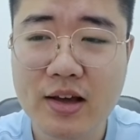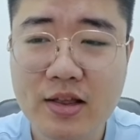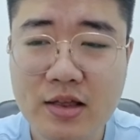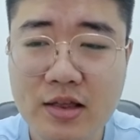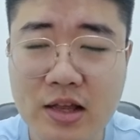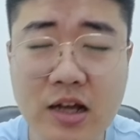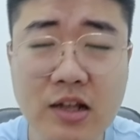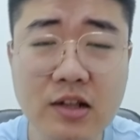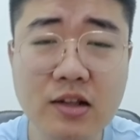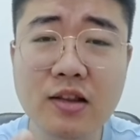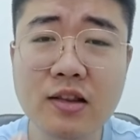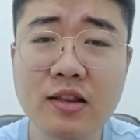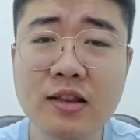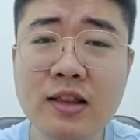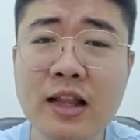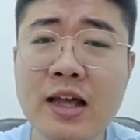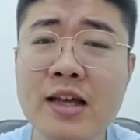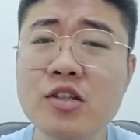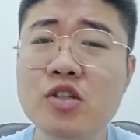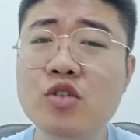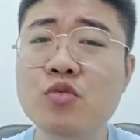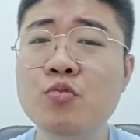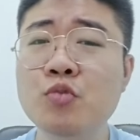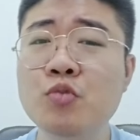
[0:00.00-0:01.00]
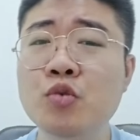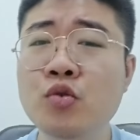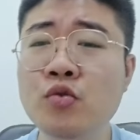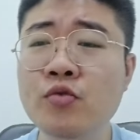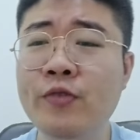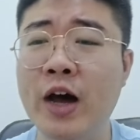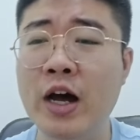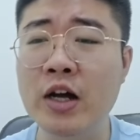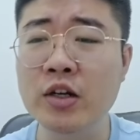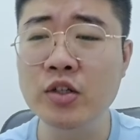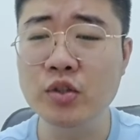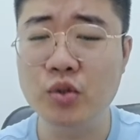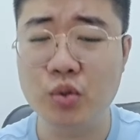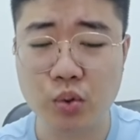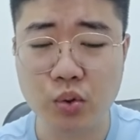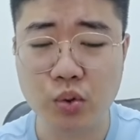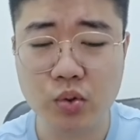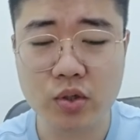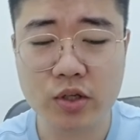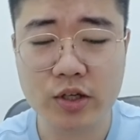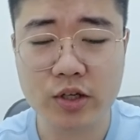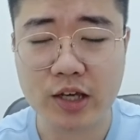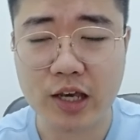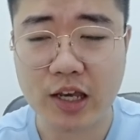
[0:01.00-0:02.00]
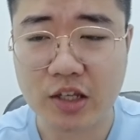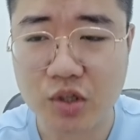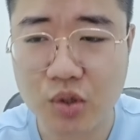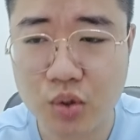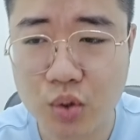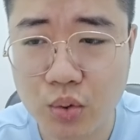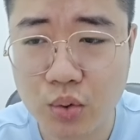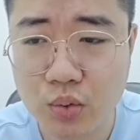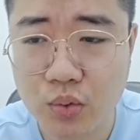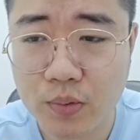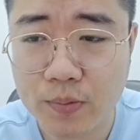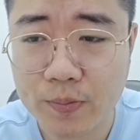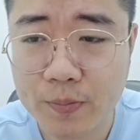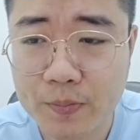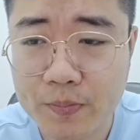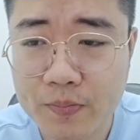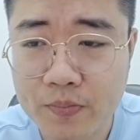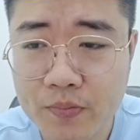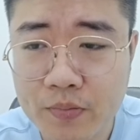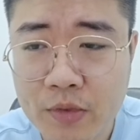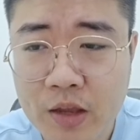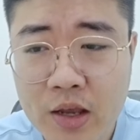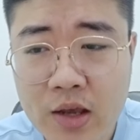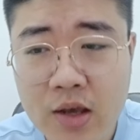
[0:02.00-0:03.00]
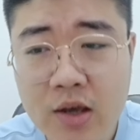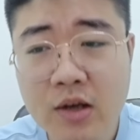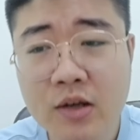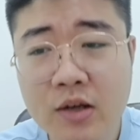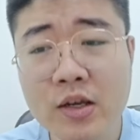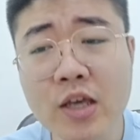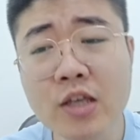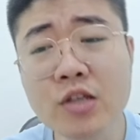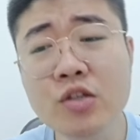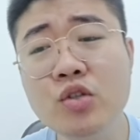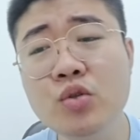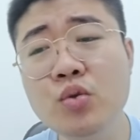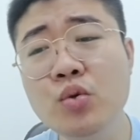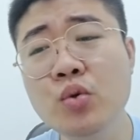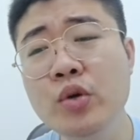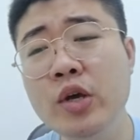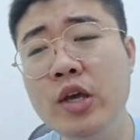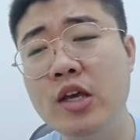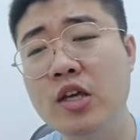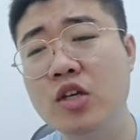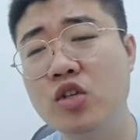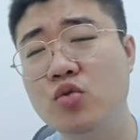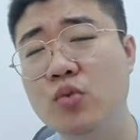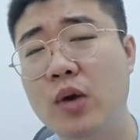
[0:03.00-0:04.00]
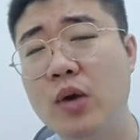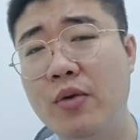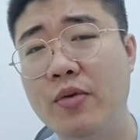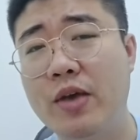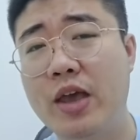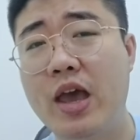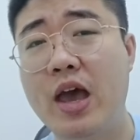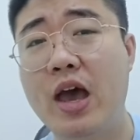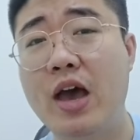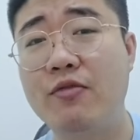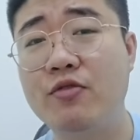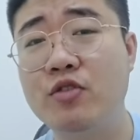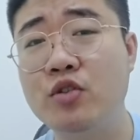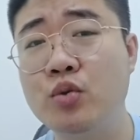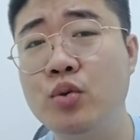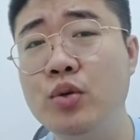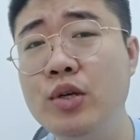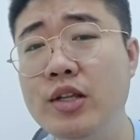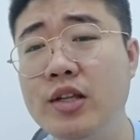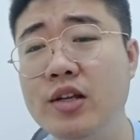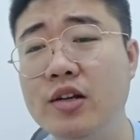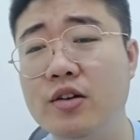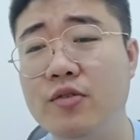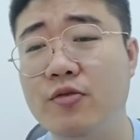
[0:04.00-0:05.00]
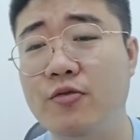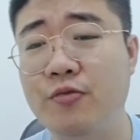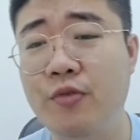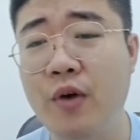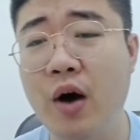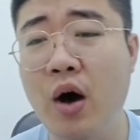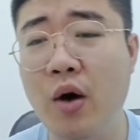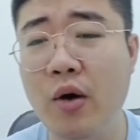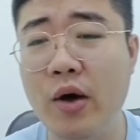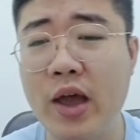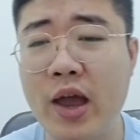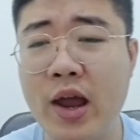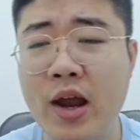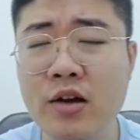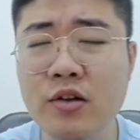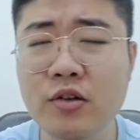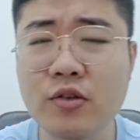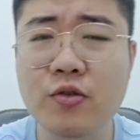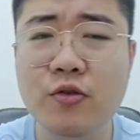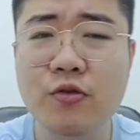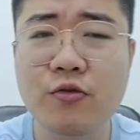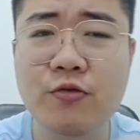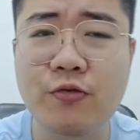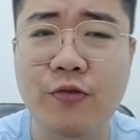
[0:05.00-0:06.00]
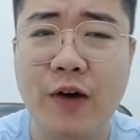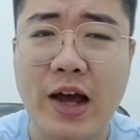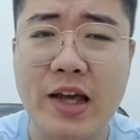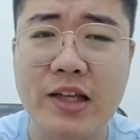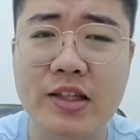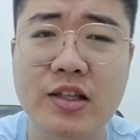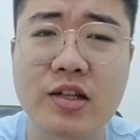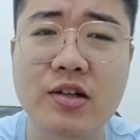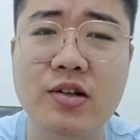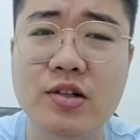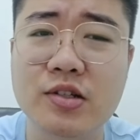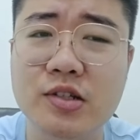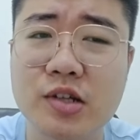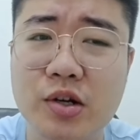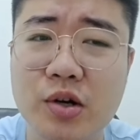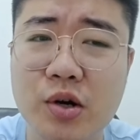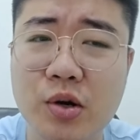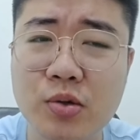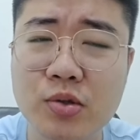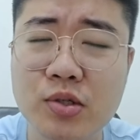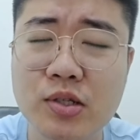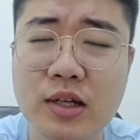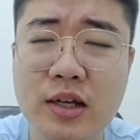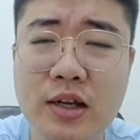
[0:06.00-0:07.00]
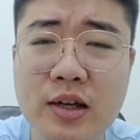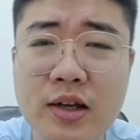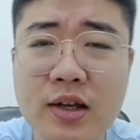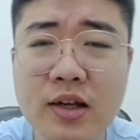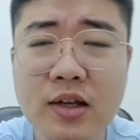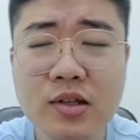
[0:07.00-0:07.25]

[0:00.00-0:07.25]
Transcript: Then let's move on to case 2. Case 2 is where we have 3-digit 4 and 5-digit zeros.